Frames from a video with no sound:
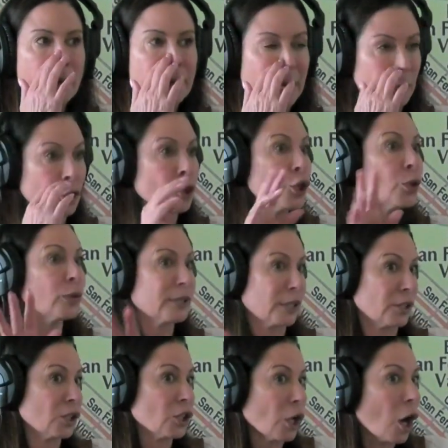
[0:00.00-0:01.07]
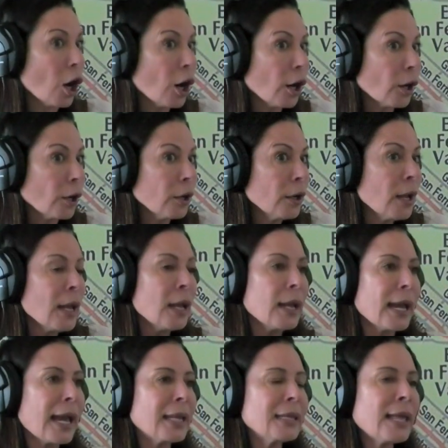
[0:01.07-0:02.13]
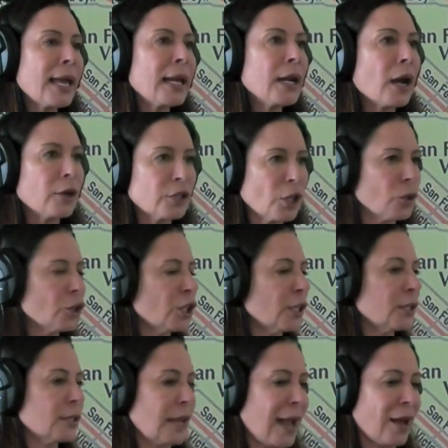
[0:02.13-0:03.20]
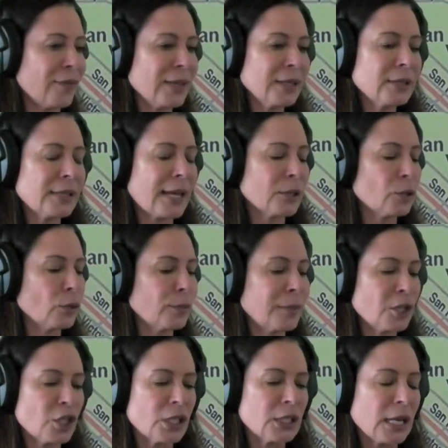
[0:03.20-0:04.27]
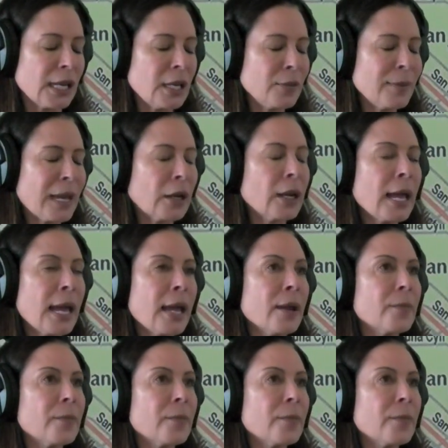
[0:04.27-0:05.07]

But I knew she was a star. And then, so she's having sex with me. She's eating me out.